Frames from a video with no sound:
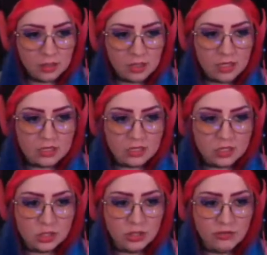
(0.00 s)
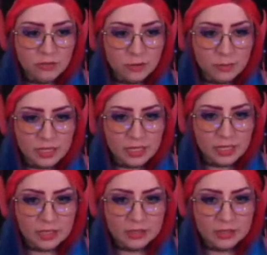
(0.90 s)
because it's good for me.